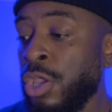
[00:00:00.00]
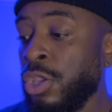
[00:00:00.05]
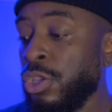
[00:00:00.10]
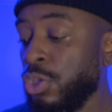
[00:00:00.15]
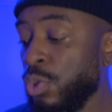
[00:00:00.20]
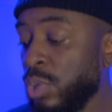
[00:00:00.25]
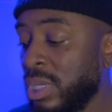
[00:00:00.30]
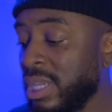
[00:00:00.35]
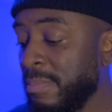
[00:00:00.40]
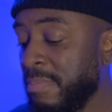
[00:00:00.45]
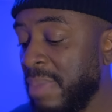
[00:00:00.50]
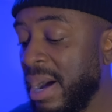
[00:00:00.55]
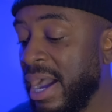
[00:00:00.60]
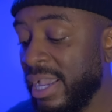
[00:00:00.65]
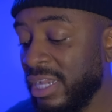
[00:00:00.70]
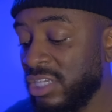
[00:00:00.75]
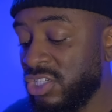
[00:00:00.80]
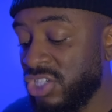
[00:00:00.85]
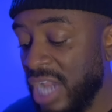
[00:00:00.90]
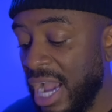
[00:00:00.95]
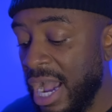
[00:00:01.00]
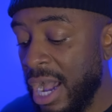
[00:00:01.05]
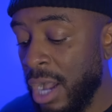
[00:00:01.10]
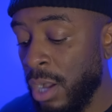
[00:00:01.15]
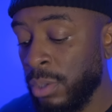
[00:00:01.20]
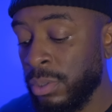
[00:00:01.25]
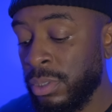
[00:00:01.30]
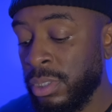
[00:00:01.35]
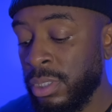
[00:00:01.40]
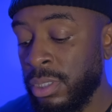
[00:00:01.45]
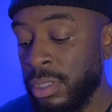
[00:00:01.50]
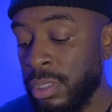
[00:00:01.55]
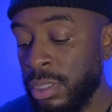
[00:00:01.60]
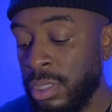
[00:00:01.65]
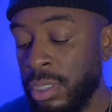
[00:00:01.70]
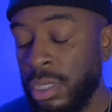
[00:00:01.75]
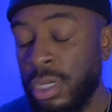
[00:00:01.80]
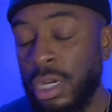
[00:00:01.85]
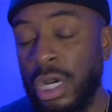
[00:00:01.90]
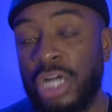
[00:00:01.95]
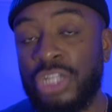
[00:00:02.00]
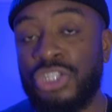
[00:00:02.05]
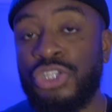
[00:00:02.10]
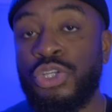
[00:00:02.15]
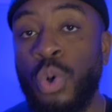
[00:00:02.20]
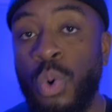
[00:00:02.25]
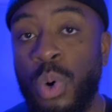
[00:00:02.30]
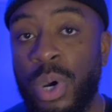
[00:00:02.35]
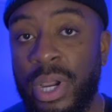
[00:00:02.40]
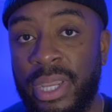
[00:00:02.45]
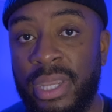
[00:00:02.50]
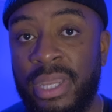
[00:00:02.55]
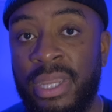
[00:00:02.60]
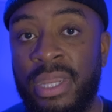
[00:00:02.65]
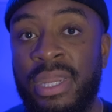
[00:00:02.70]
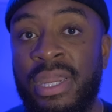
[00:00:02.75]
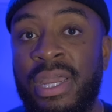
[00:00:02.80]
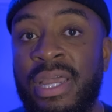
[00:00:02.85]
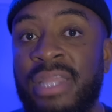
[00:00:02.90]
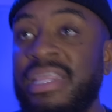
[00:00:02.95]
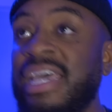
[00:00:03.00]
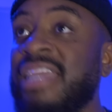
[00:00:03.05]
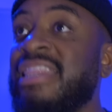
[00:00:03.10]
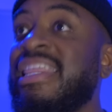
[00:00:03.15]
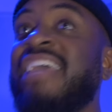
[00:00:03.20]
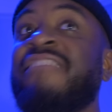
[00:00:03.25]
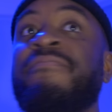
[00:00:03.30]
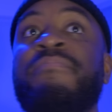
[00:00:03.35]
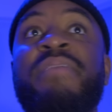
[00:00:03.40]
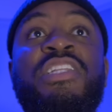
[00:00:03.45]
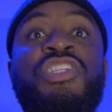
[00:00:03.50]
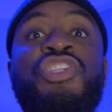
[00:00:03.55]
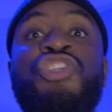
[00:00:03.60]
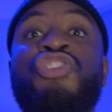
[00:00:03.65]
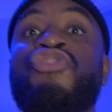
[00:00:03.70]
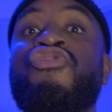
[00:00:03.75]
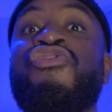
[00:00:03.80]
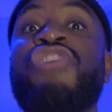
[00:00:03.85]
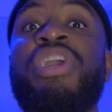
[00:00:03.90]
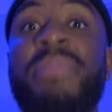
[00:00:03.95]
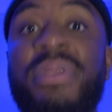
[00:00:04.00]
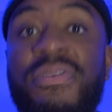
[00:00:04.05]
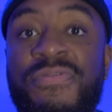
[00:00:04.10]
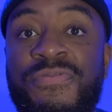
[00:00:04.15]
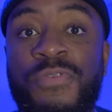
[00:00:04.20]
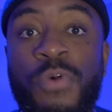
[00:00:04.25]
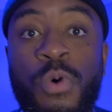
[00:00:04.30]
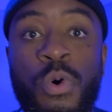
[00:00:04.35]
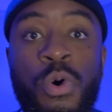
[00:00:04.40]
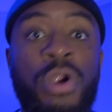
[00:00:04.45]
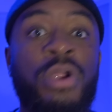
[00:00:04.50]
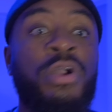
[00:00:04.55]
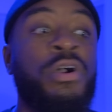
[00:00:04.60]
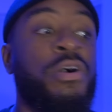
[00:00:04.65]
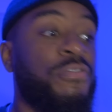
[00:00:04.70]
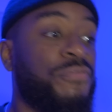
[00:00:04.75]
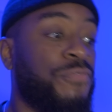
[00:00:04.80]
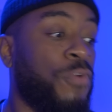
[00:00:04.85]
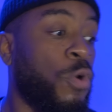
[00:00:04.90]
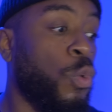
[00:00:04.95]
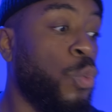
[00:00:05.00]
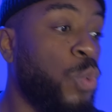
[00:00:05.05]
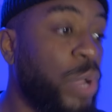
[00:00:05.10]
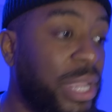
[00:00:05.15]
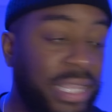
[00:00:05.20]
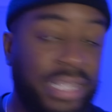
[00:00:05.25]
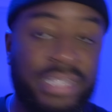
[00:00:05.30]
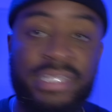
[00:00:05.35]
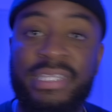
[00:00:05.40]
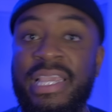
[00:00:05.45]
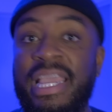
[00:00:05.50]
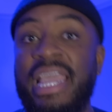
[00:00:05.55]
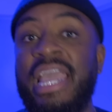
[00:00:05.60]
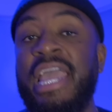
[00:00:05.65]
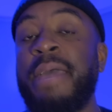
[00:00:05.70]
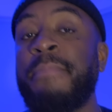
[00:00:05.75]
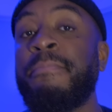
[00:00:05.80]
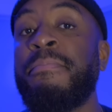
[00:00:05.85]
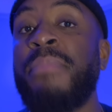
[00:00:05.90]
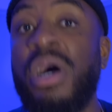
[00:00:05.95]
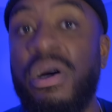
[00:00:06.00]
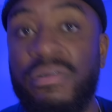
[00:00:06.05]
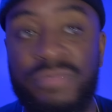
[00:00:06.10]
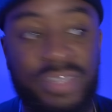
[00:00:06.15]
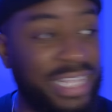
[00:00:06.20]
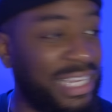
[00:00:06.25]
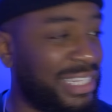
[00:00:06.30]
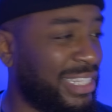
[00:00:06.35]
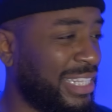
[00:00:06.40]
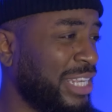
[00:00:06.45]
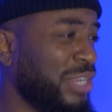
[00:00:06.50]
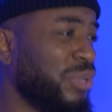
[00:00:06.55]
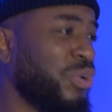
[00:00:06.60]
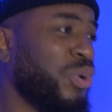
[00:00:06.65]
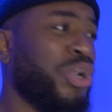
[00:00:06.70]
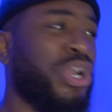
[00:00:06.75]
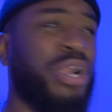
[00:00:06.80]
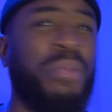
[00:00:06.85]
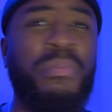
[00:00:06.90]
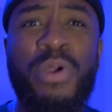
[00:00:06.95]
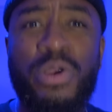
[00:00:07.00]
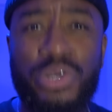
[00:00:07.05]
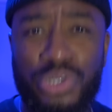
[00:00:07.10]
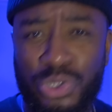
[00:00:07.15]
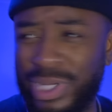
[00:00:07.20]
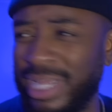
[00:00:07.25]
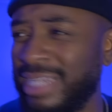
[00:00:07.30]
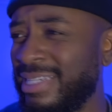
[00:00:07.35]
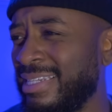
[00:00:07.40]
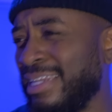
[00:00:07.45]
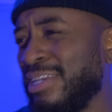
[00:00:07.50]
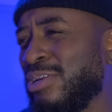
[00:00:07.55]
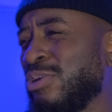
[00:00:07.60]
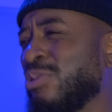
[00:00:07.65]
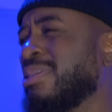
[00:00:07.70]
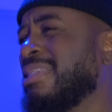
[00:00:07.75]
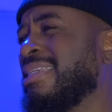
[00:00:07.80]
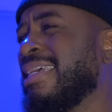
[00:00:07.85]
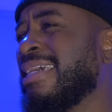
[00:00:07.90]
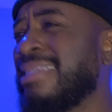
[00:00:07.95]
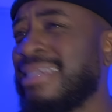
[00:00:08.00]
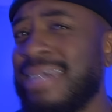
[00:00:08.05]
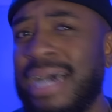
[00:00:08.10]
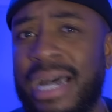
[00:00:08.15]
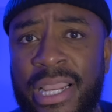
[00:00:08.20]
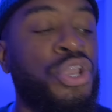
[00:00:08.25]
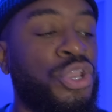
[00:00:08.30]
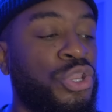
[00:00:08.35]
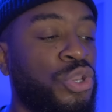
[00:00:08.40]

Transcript: You can buy a child a toy that they've been screaming for for weeks and months. They've seen it on a commercial. They've seen it on TikTok.